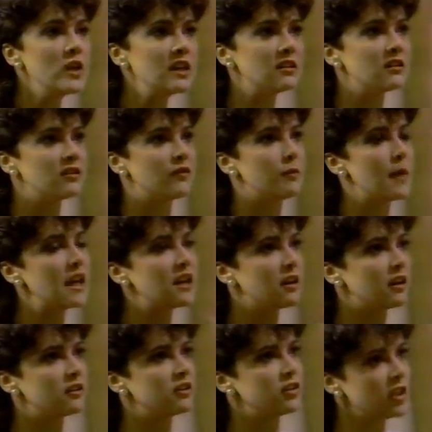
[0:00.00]
that her reasons
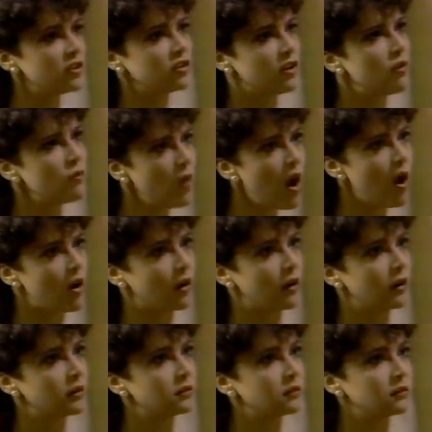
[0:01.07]
for making her decision are
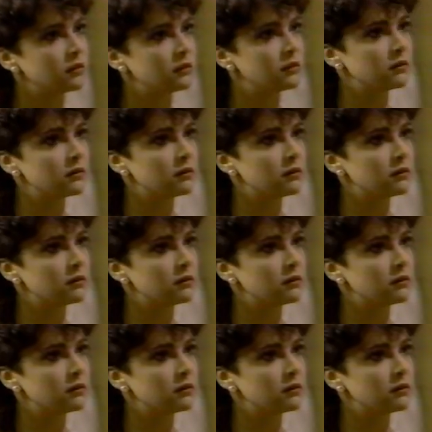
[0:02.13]
wrong.